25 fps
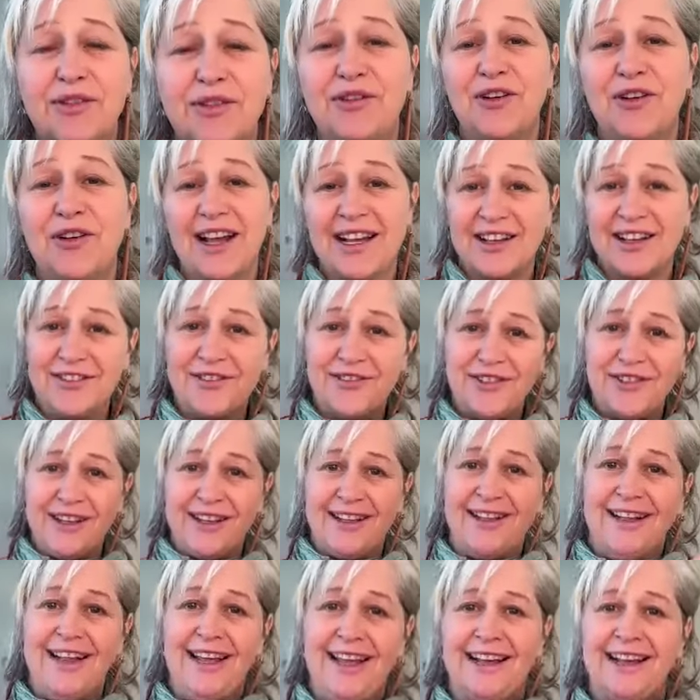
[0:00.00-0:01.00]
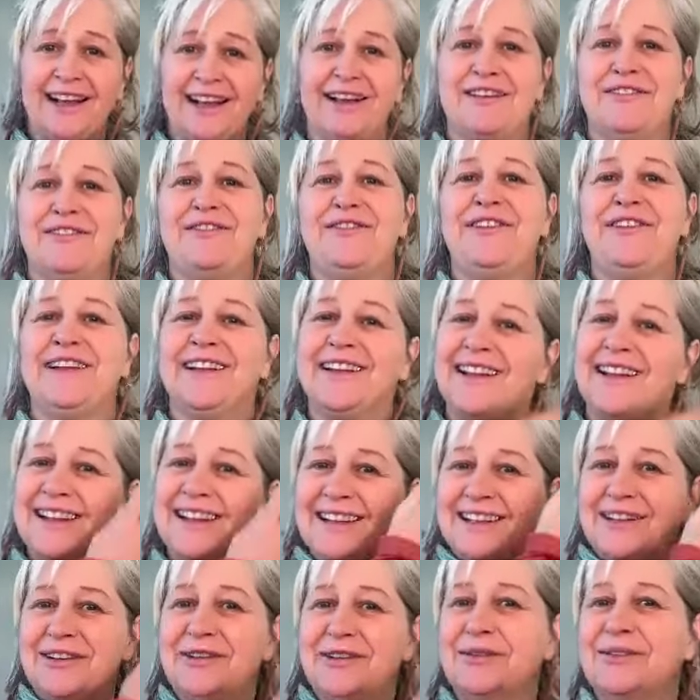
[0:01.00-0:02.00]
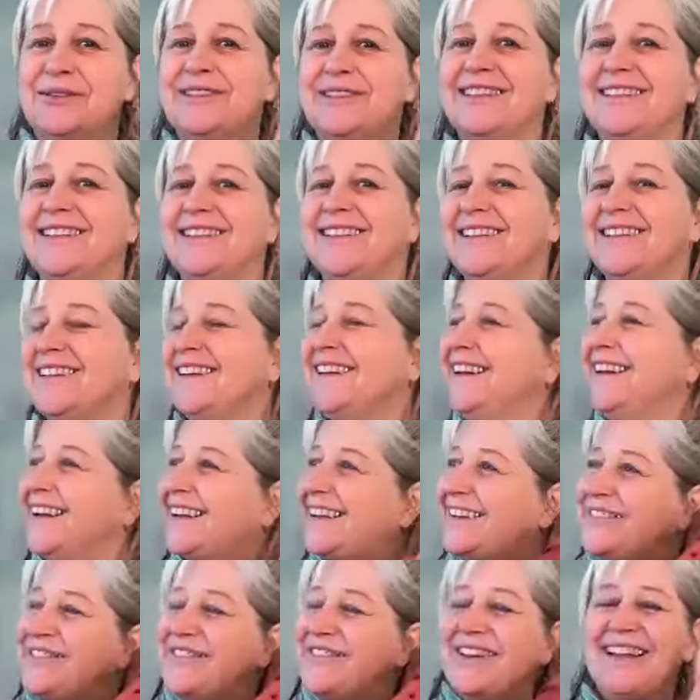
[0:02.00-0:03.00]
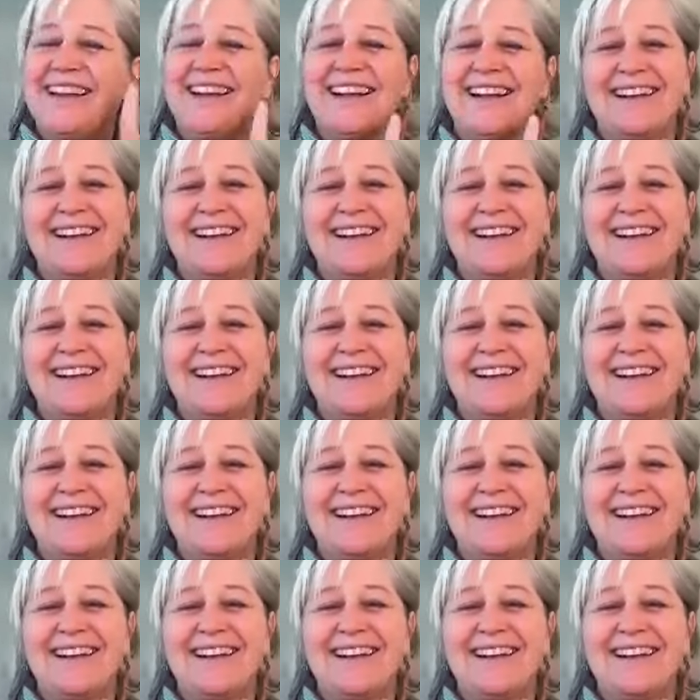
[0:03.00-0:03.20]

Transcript: Beautiful. I can feel that little, I can feel